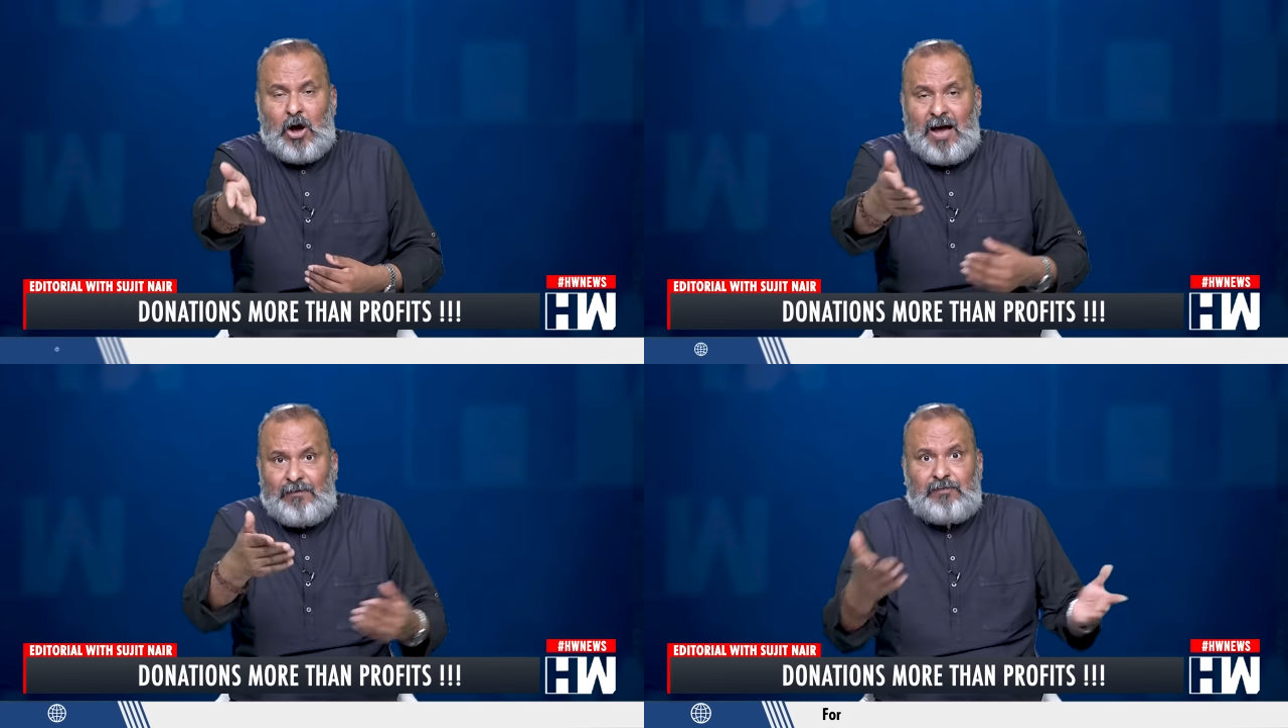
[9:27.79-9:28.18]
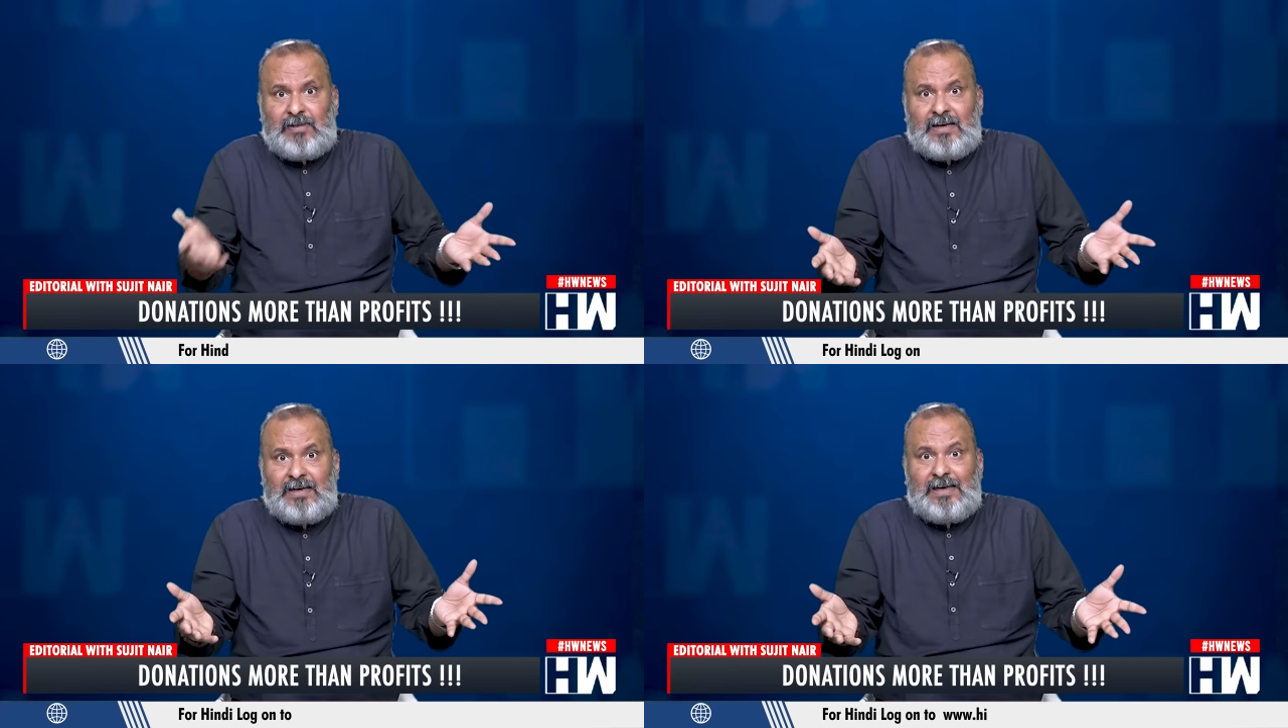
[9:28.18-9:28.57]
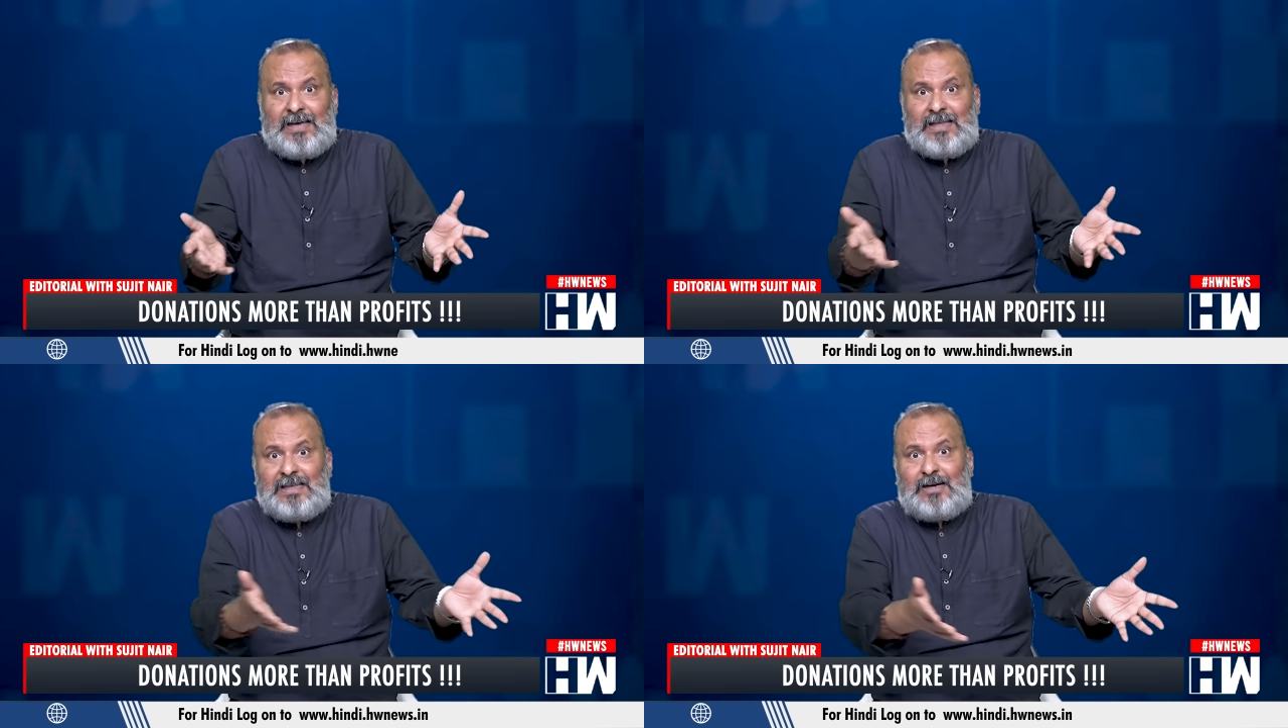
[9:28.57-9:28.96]
half of the
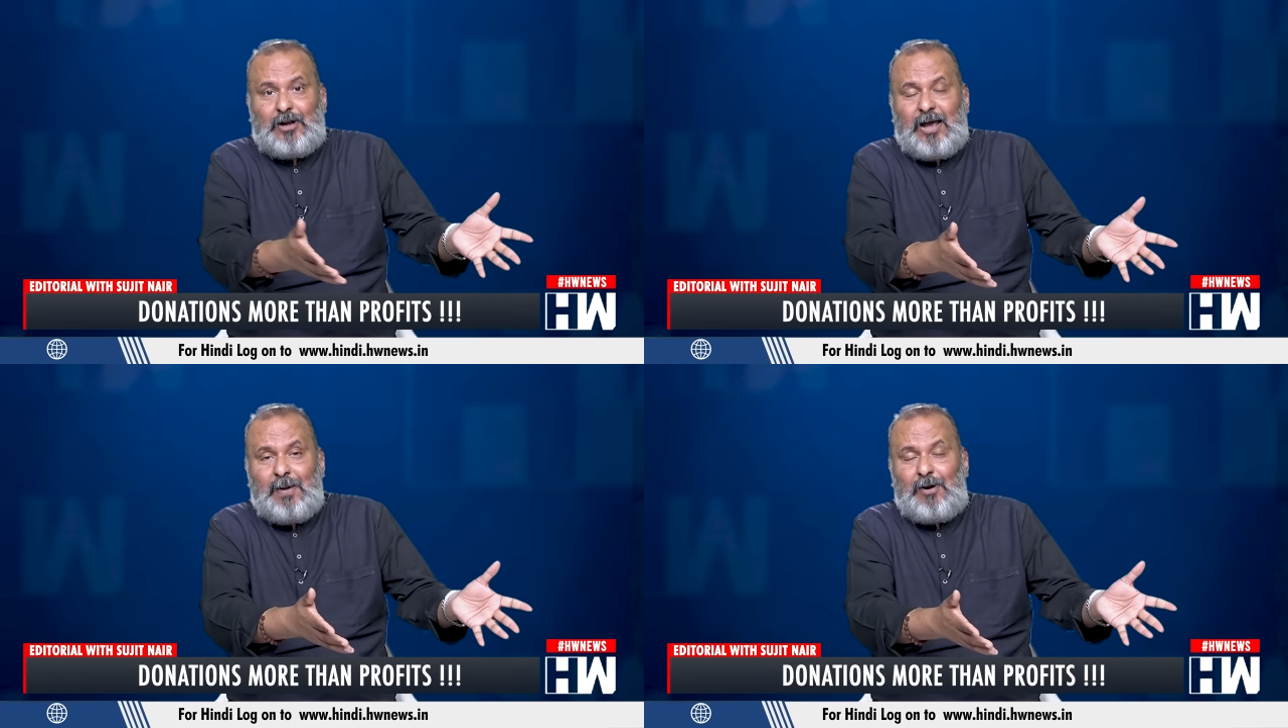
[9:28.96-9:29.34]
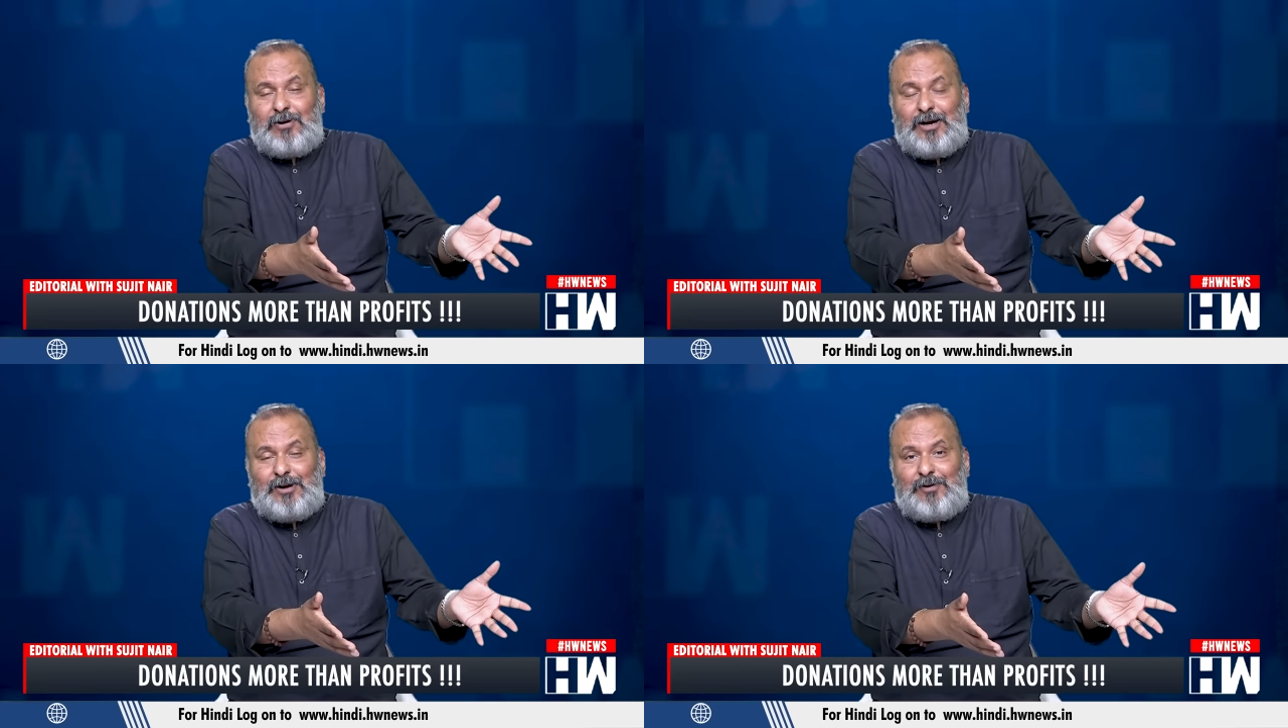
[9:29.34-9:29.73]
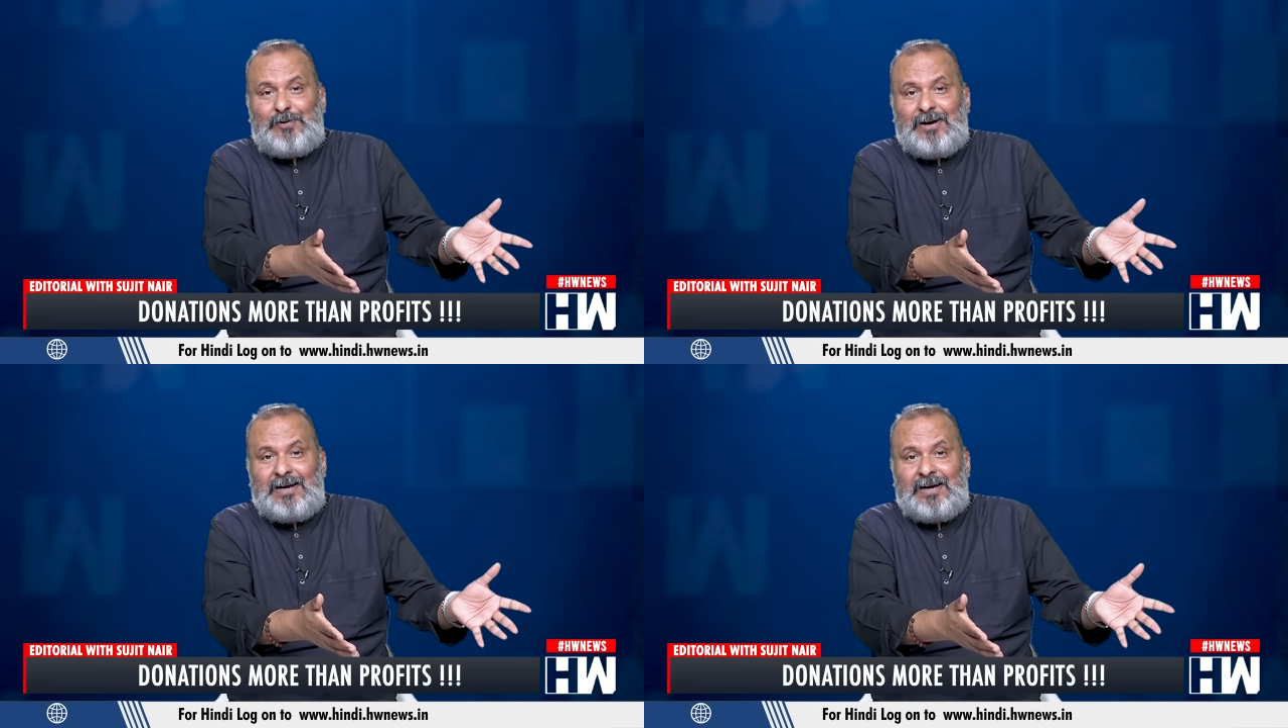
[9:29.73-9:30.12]
amount that you have
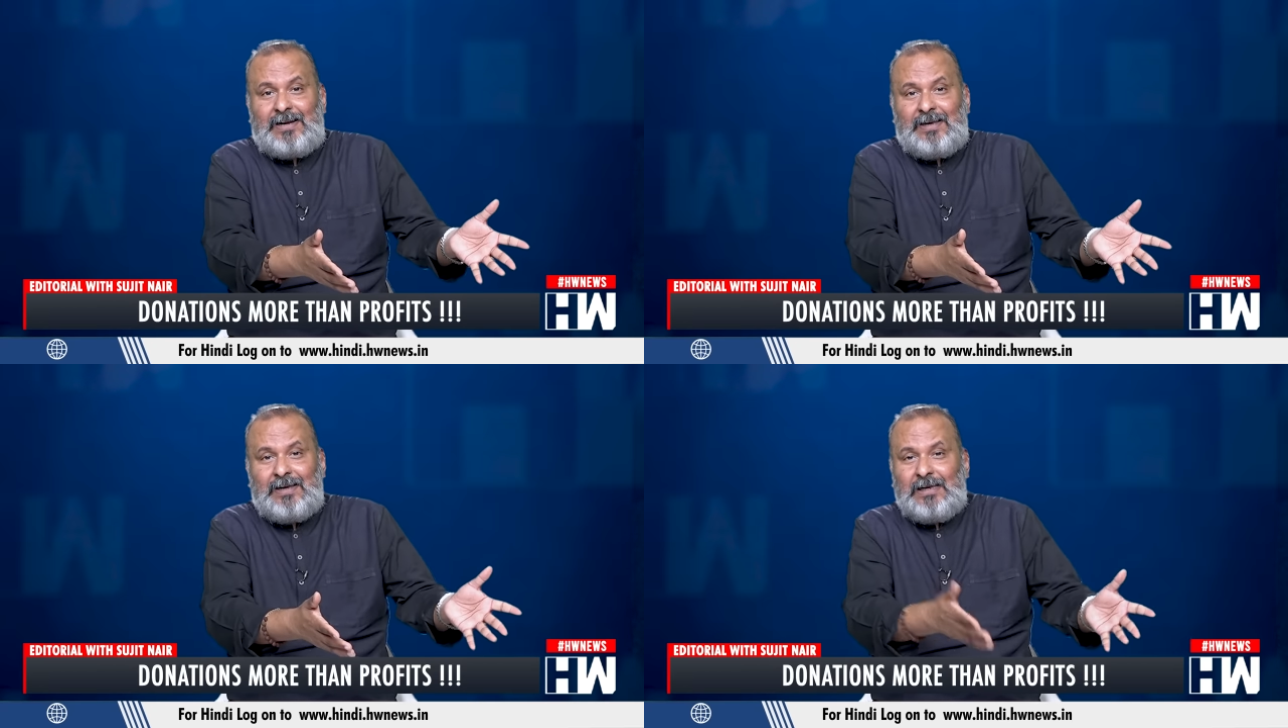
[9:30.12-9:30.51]
donated.